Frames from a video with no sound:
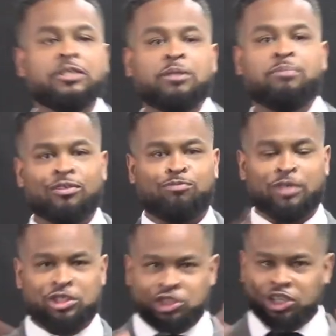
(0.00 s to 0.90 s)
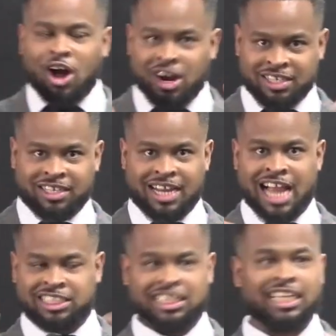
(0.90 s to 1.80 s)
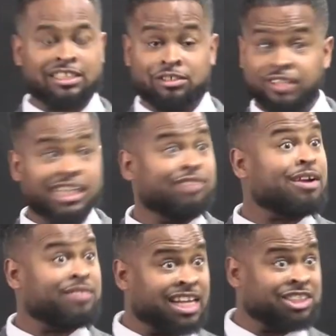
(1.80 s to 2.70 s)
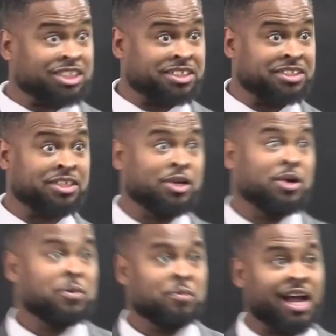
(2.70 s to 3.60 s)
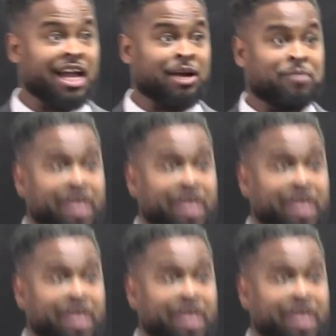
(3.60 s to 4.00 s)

But John actually gets, in reading Revelation, where